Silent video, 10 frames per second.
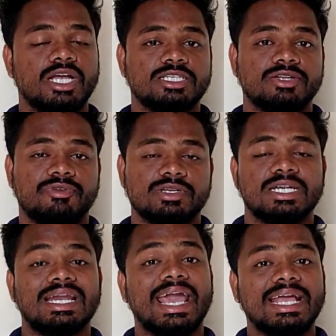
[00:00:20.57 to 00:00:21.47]
Hz refresh
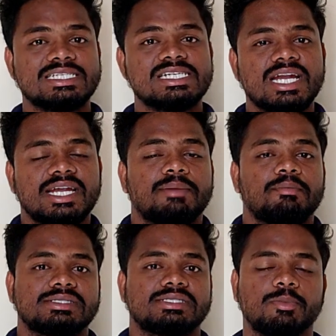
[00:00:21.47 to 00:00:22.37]
rate HDR10
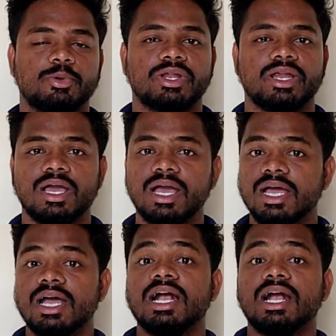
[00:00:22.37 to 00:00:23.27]
plus supported
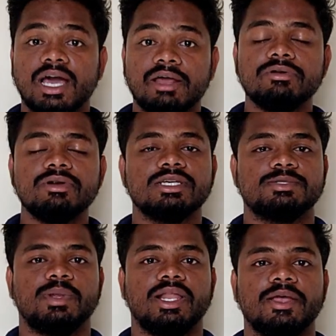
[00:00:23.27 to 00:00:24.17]
curved
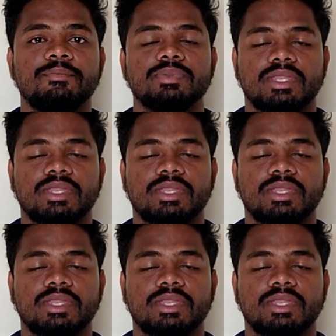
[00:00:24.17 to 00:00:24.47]
display.